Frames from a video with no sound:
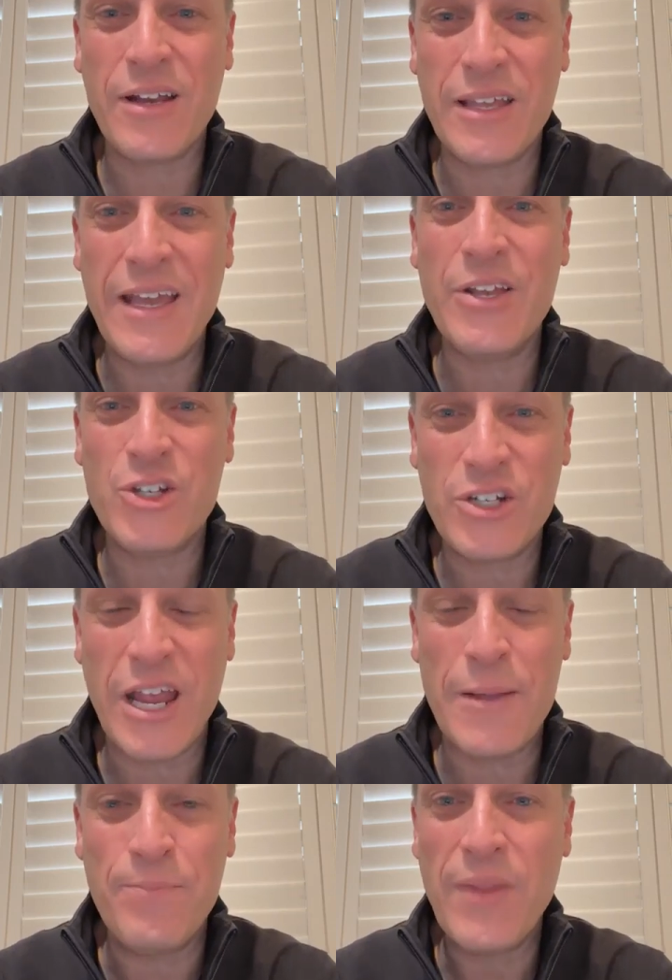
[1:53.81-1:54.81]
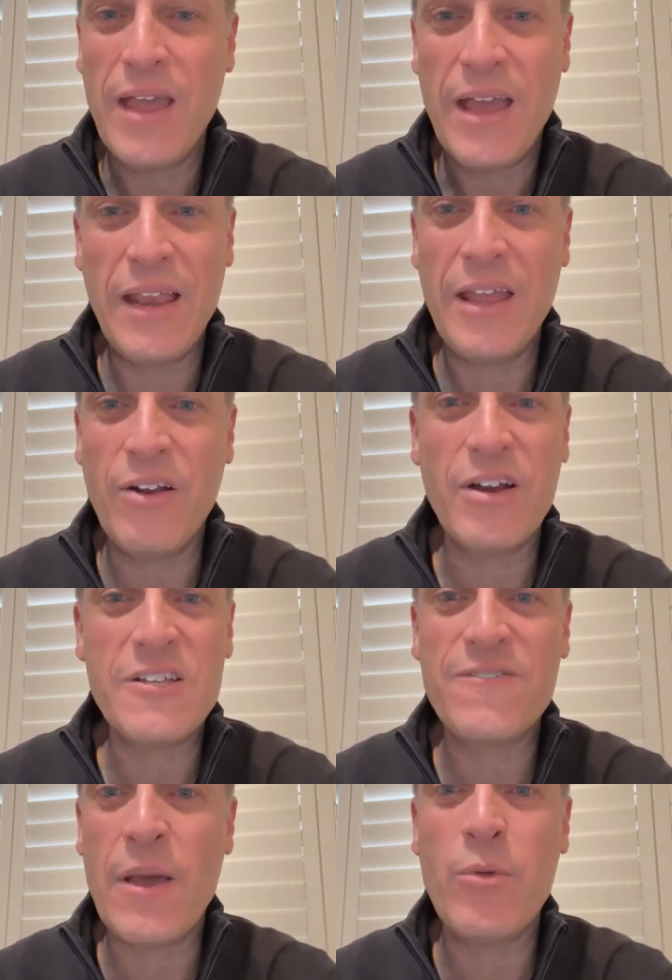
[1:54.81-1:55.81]
to get in shape. And here it
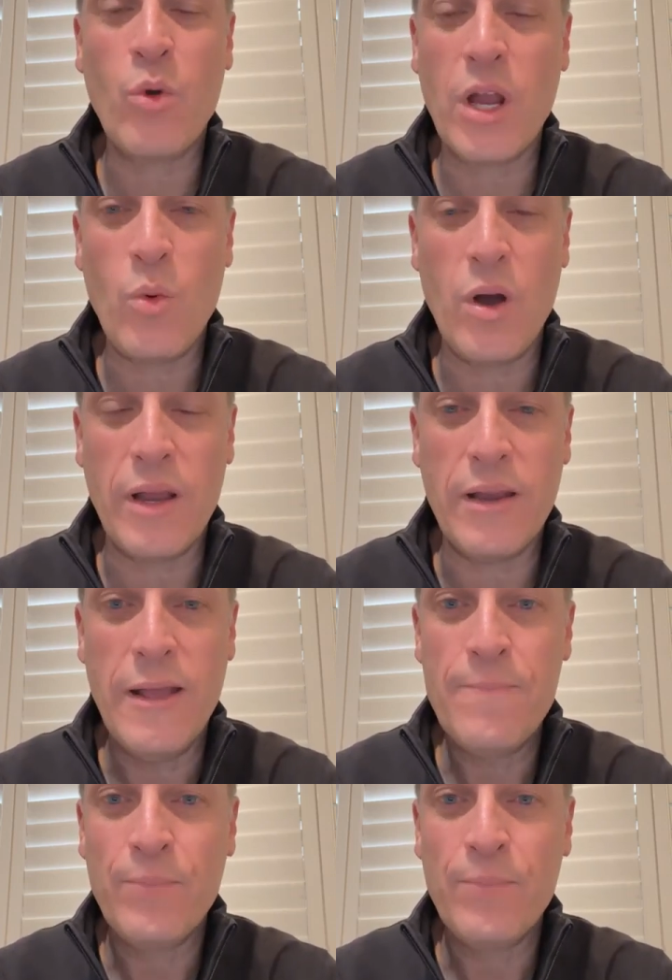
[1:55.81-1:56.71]
is, February 1.